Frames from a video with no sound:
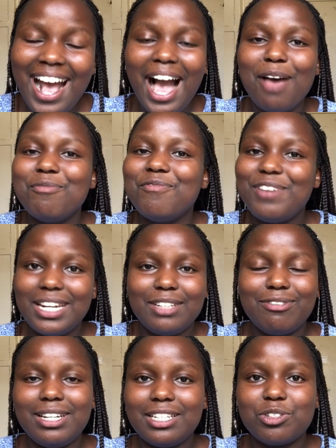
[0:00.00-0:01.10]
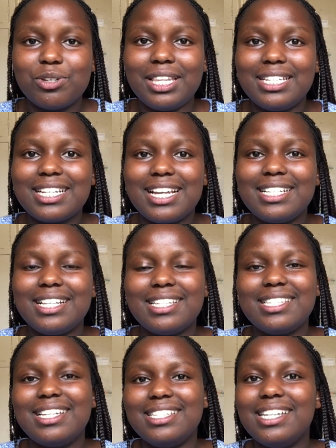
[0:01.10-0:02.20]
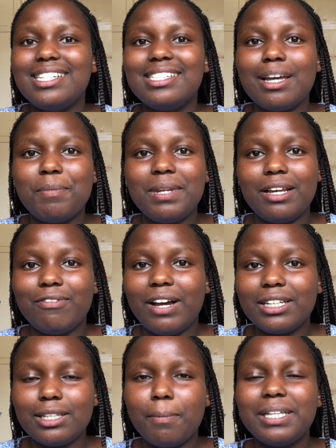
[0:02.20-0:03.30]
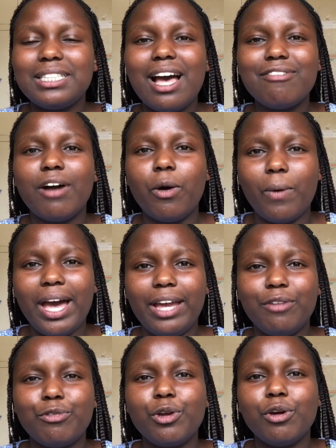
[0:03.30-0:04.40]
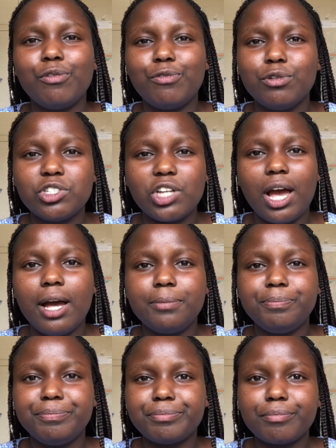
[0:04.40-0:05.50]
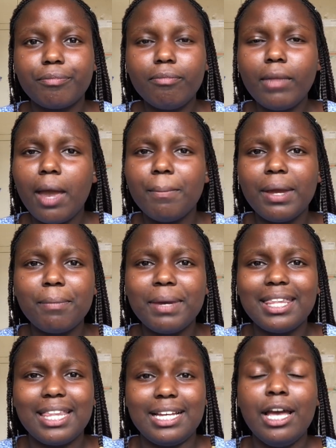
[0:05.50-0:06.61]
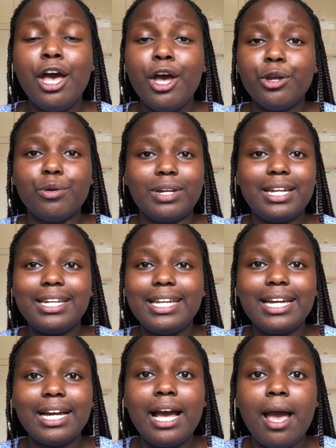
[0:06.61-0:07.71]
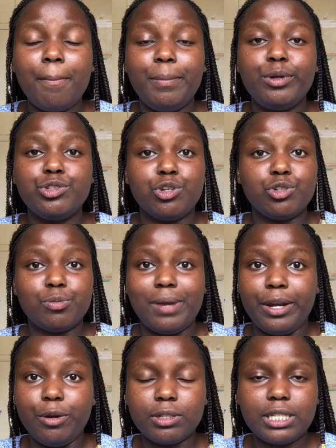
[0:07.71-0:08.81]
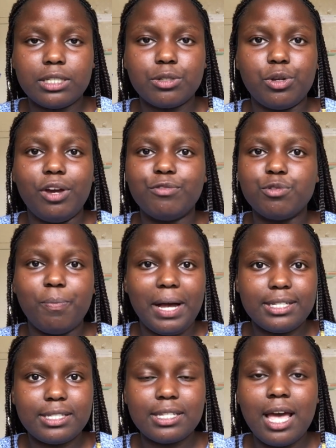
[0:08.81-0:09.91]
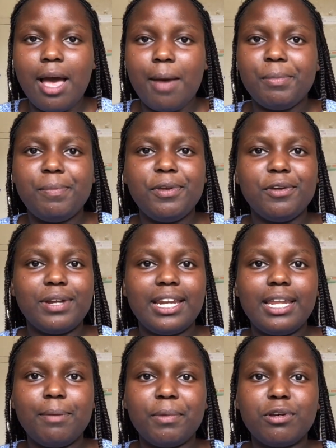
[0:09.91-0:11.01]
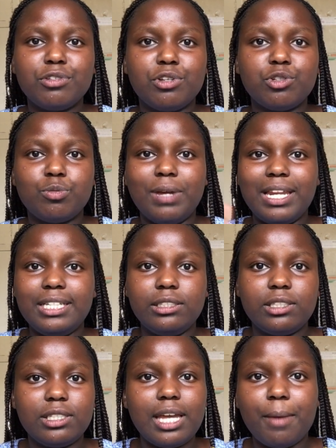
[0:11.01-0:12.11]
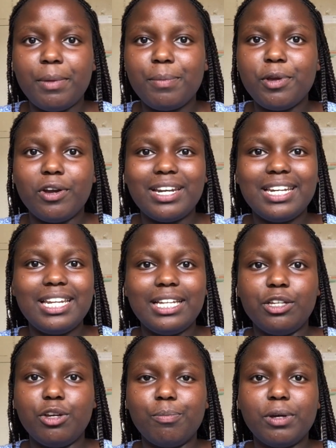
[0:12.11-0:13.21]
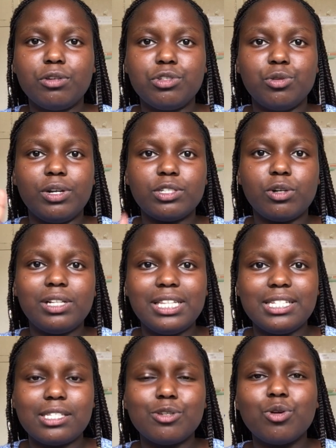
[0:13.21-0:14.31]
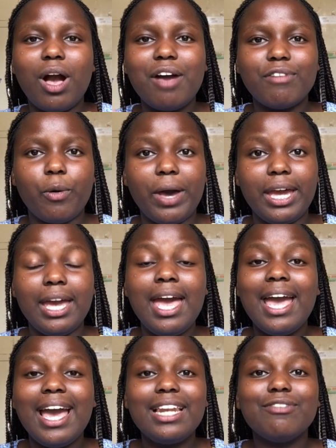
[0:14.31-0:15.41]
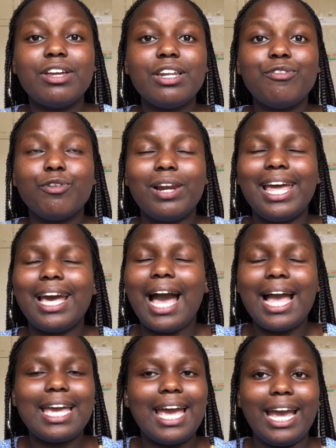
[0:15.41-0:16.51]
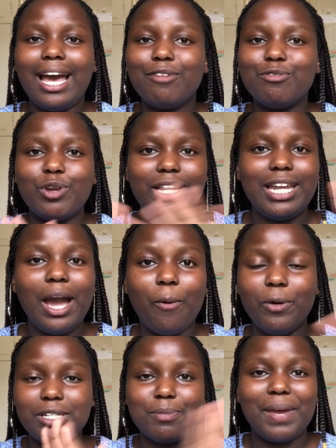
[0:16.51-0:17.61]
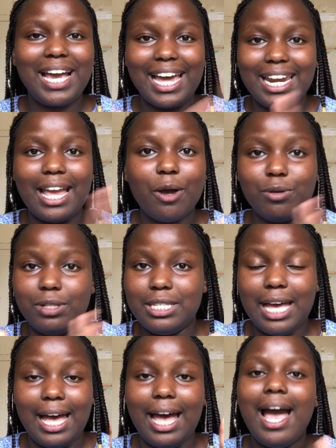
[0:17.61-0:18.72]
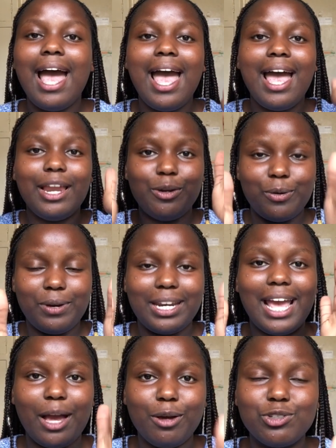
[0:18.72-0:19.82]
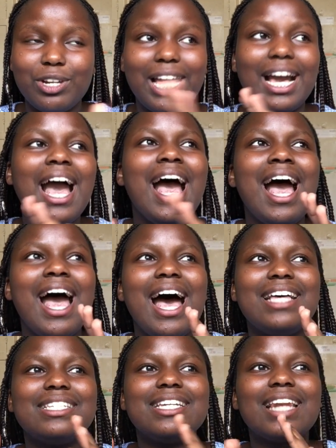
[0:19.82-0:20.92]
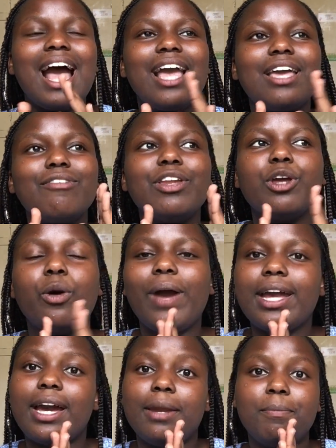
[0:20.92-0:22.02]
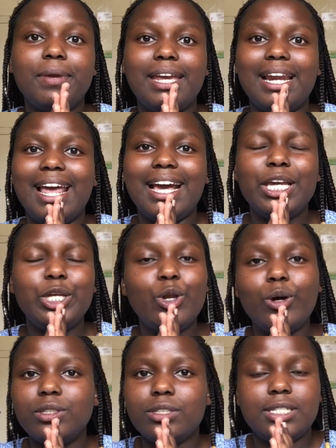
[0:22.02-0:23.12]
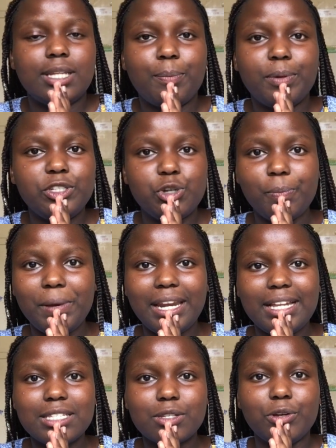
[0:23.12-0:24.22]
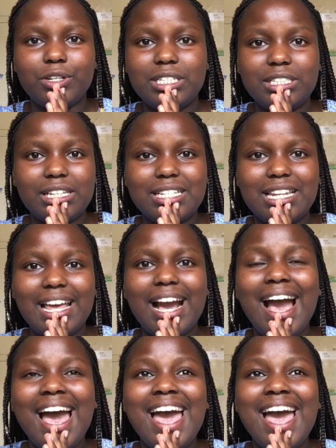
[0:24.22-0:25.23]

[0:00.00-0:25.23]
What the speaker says: I'm very, very sure that KCSE is a determining factor. But have a why for your future. Maybe you're reading because you want to be a doctor, so you have to pass. Maybe you're reading because you want to be an engineer. Maybe you're reading because you want all this. Have a why. And even if you're like, okay, I have no idea what my career goals are, don't worry, I got you. Like, as in, even your why can be like, you don't want to disappoint your parents or your teachers. Like,